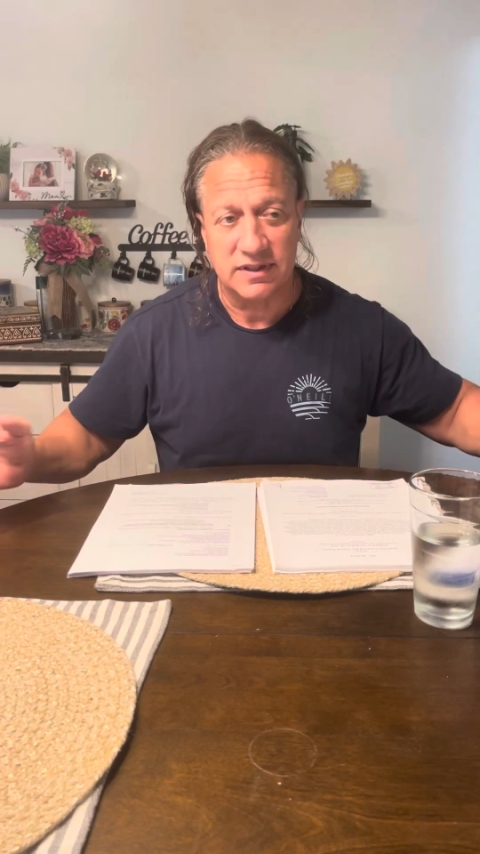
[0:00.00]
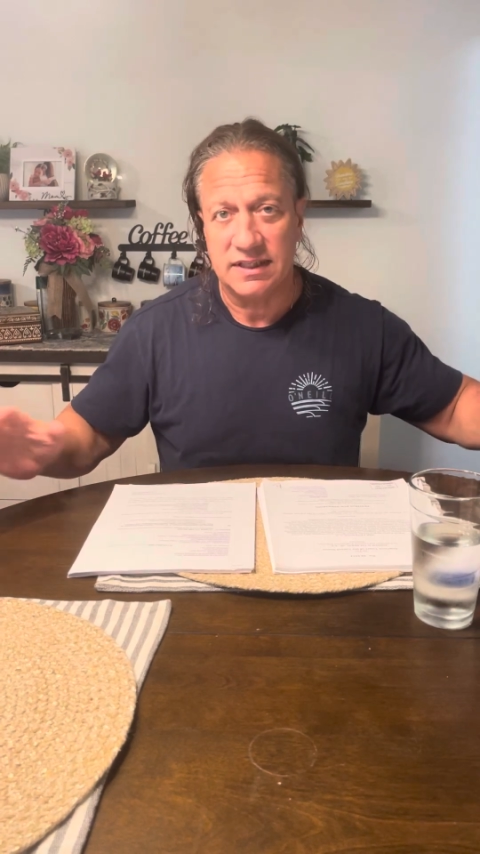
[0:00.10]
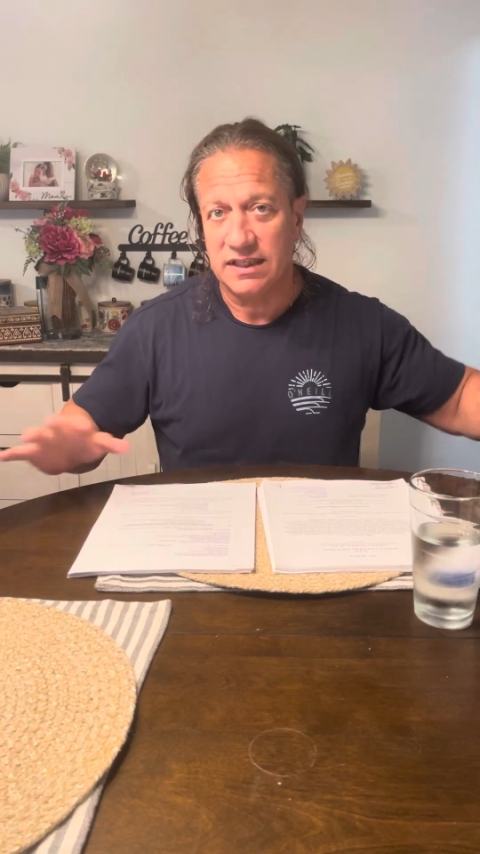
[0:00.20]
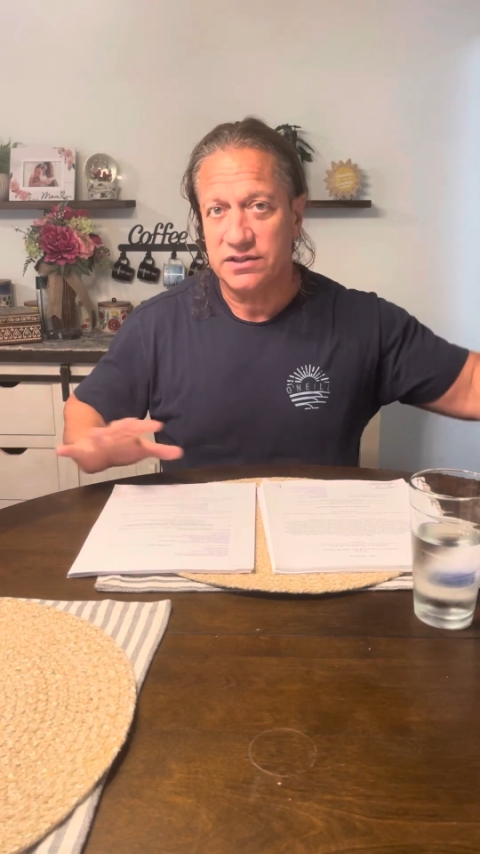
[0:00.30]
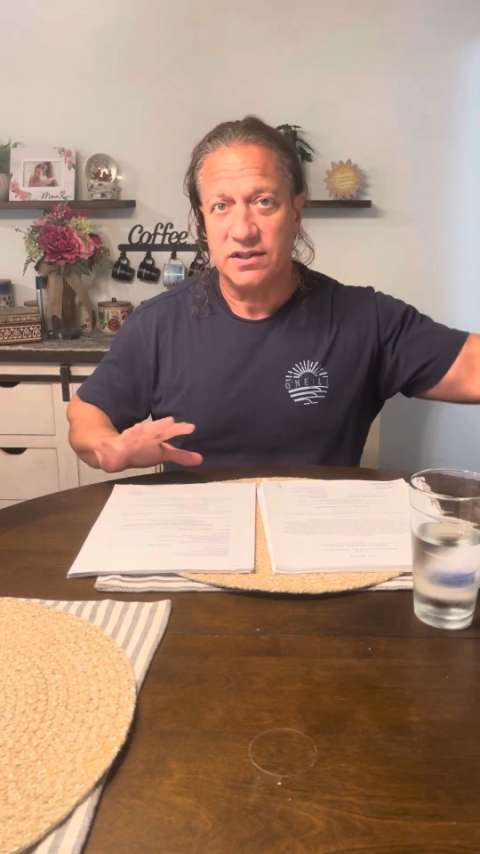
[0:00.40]

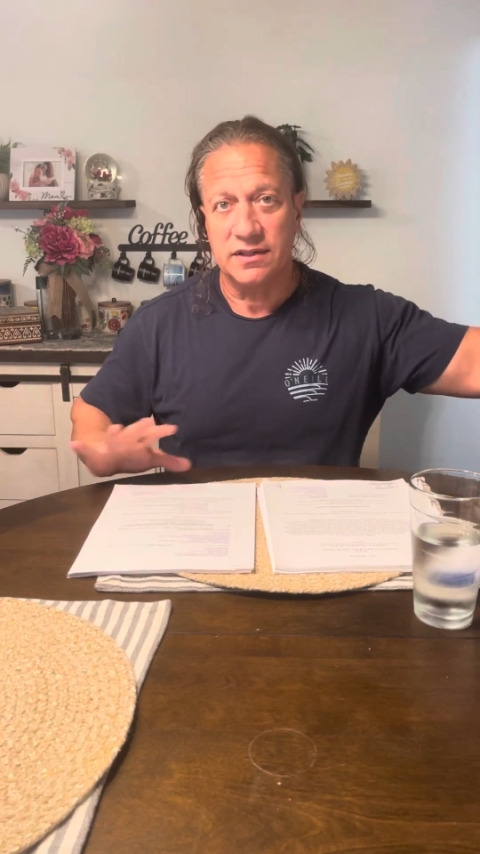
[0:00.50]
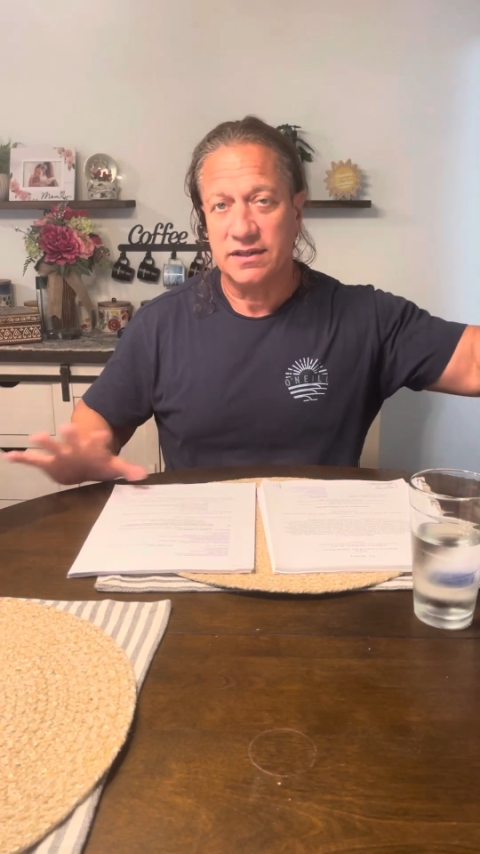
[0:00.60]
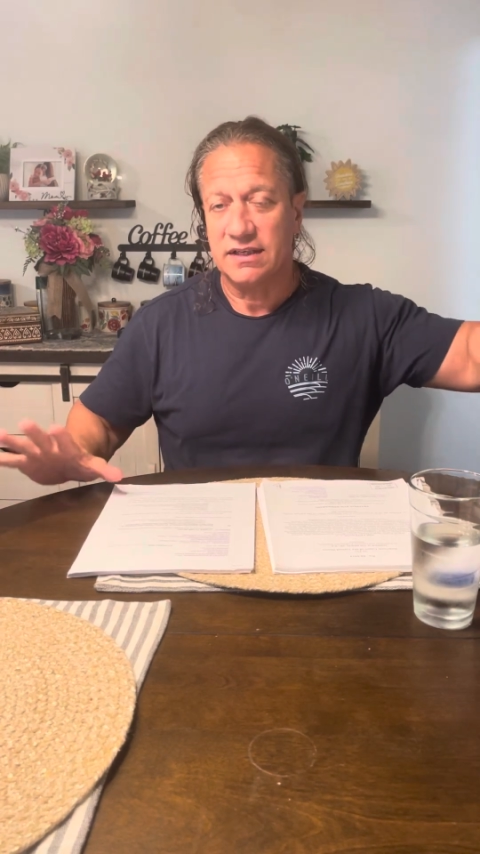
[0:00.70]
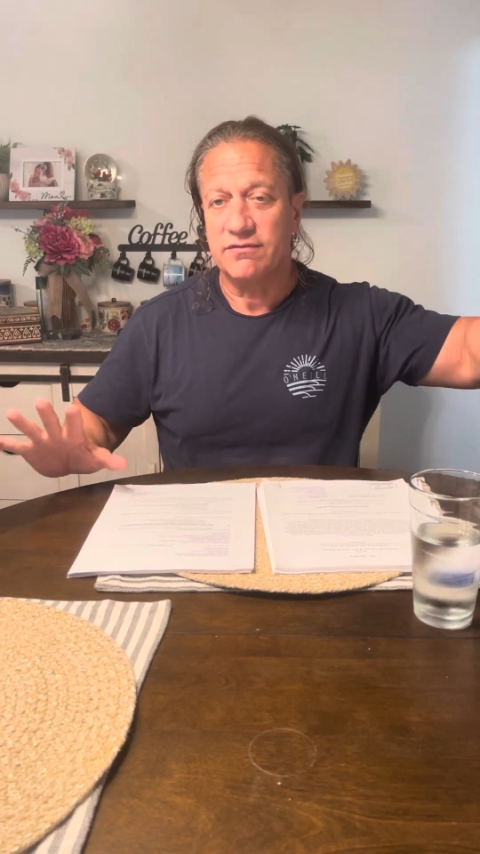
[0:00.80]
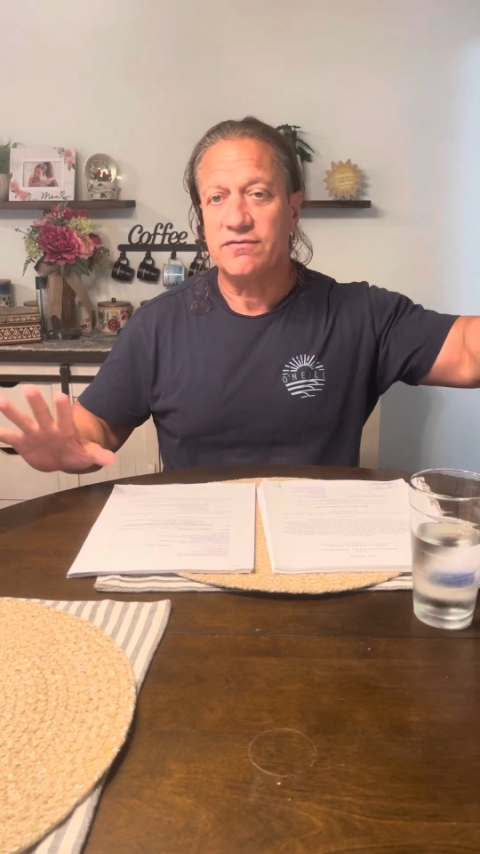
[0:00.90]
teach, and they're
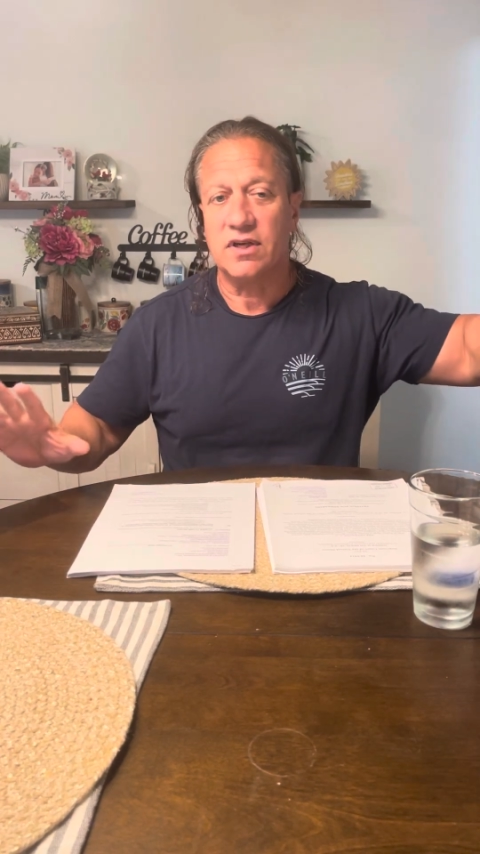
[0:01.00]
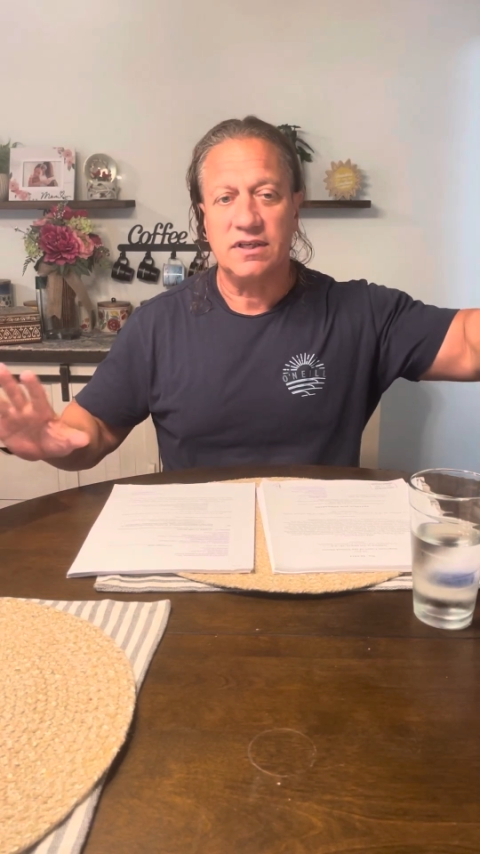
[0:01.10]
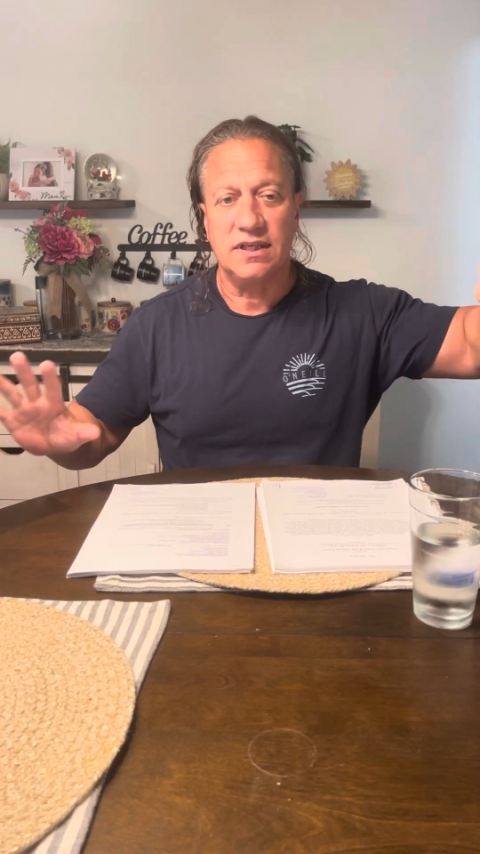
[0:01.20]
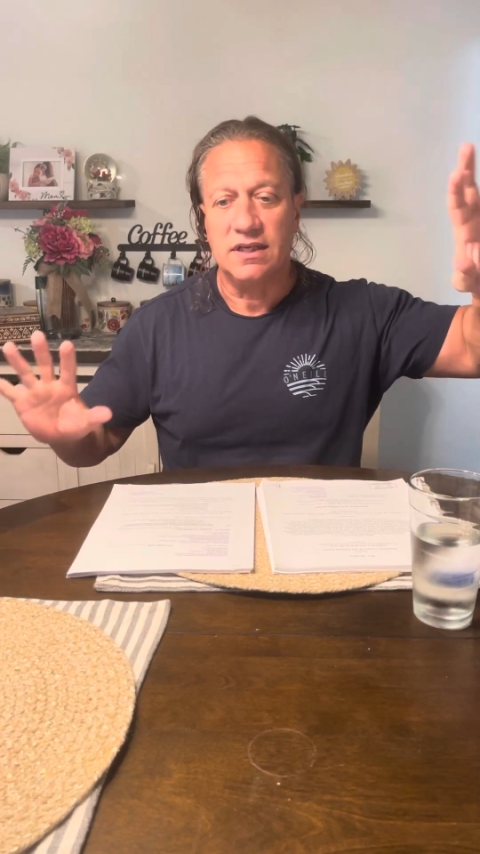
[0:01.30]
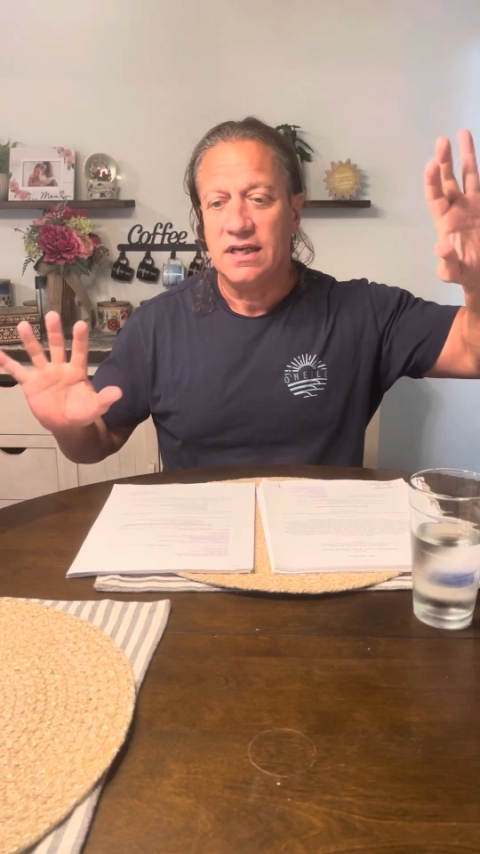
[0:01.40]
getting funded.